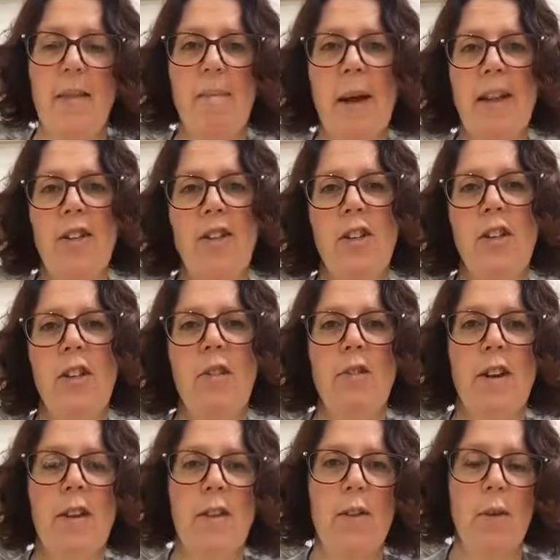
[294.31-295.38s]
imagine you're
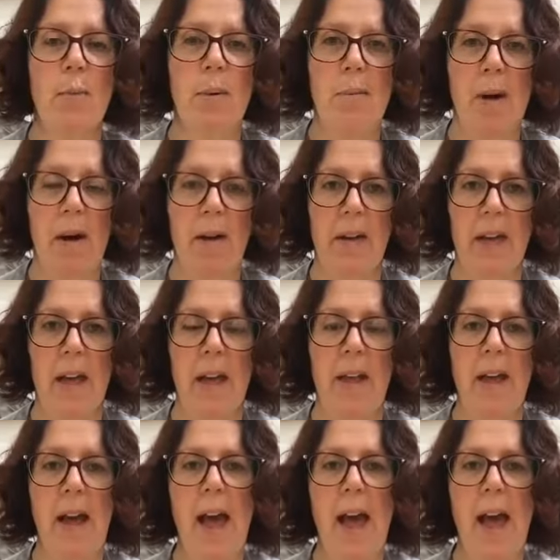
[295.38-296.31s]
in a supermarket